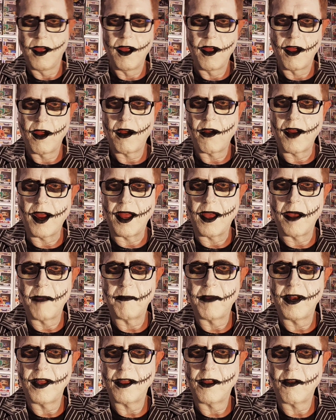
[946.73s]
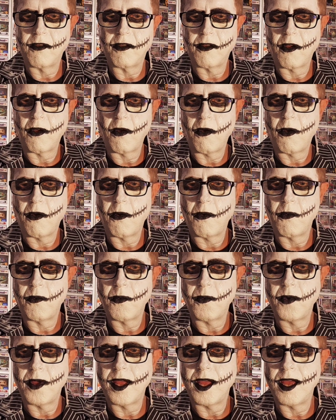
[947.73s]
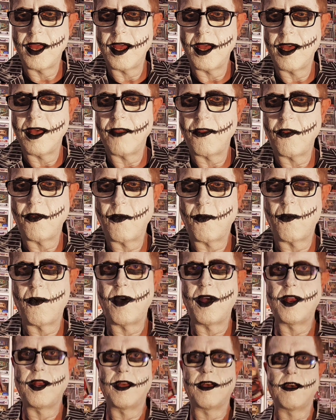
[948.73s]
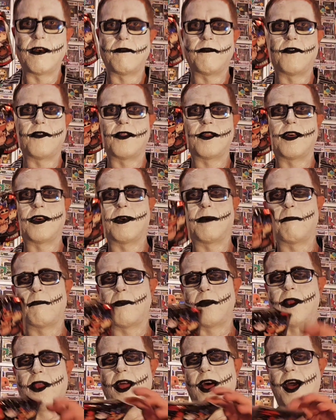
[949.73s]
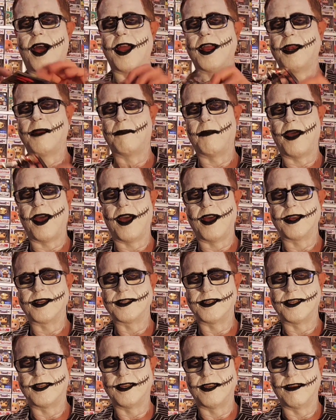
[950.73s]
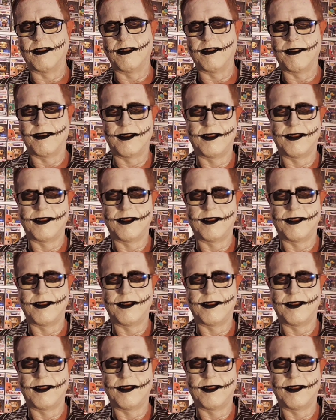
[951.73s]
Alright, I'm going to go with one of the blind bags here.